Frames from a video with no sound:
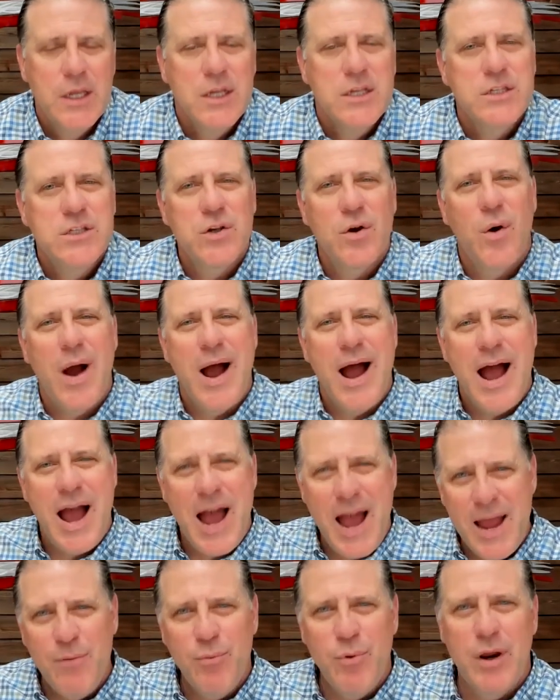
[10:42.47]
So
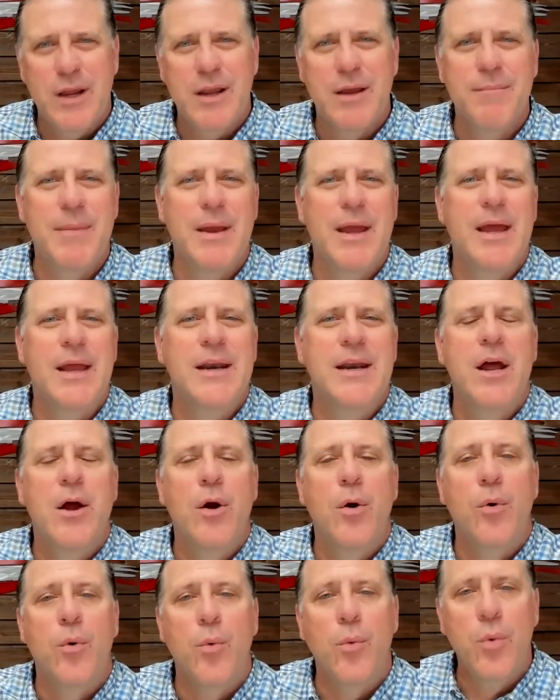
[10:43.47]
I recommend
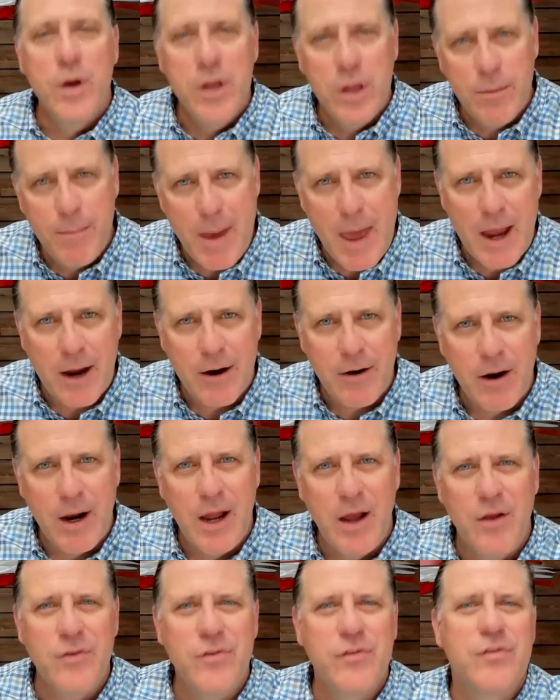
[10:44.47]
real
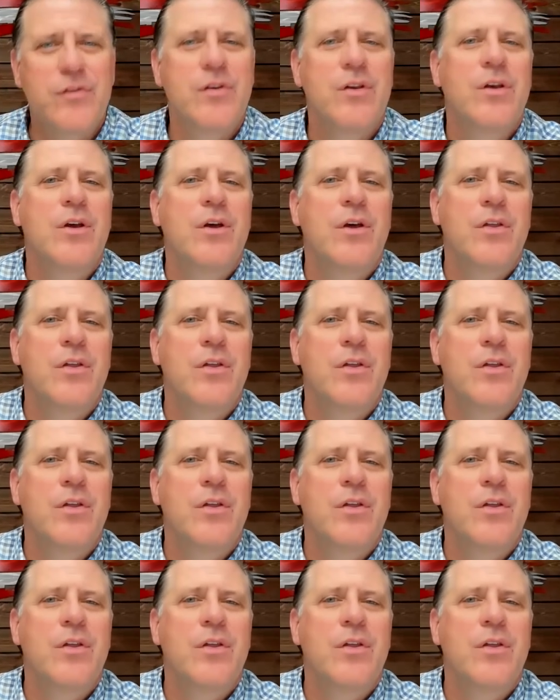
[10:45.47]
backgrounds